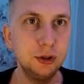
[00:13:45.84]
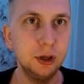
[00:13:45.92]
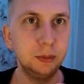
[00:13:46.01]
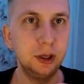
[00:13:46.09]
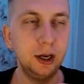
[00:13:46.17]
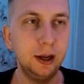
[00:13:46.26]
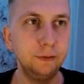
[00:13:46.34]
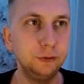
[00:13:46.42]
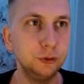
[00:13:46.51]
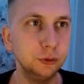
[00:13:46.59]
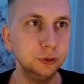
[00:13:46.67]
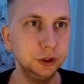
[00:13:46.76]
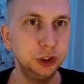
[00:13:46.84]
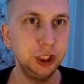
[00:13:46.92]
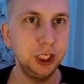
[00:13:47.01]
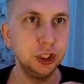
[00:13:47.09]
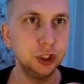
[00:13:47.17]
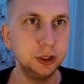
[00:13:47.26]
So I'm gonna have to
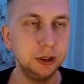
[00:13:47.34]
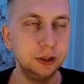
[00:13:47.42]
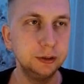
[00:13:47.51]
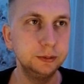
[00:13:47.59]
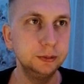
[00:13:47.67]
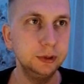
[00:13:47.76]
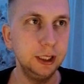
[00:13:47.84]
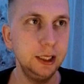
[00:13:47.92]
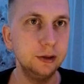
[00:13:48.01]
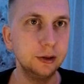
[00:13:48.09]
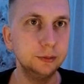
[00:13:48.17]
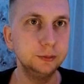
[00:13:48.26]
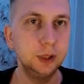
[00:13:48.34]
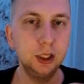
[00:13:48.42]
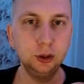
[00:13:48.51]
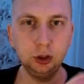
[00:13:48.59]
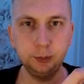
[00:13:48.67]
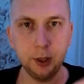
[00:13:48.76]
change it later.
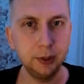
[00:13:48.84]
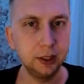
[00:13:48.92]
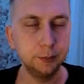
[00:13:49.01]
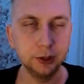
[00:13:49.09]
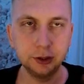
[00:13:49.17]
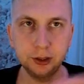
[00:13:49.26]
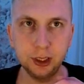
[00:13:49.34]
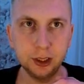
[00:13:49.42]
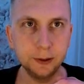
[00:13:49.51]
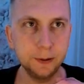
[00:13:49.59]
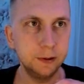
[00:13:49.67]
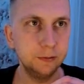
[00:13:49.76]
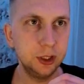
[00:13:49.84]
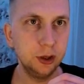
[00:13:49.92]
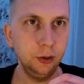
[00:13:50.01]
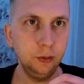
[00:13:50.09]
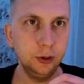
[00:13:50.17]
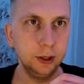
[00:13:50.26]
Not public, but here in
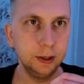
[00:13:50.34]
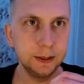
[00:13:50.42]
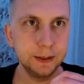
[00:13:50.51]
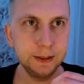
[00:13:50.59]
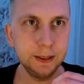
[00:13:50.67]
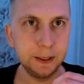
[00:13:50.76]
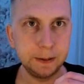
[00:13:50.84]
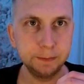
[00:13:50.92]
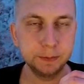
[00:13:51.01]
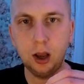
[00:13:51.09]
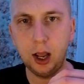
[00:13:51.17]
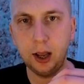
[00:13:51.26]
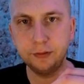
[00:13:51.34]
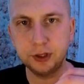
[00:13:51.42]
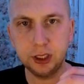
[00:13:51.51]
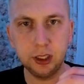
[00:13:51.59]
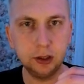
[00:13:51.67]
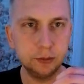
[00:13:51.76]
video you're gonna see it. I
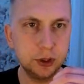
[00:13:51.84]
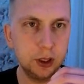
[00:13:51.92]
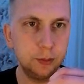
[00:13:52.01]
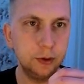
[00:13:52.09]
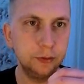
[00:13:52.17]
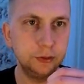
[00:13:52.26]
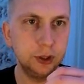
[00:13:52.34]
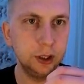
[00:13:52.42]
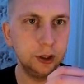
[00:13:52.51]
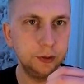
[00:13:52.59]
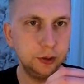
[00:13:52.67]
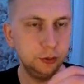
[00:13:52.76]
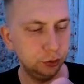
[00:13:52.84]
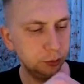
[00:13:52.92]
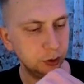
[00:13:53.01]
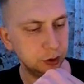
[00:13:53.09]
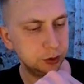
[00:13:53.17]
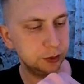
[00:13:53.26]
have seen some of the
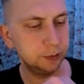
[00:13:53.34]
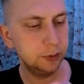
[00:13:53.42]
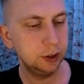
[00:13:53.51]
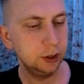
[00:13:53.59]
YouTubers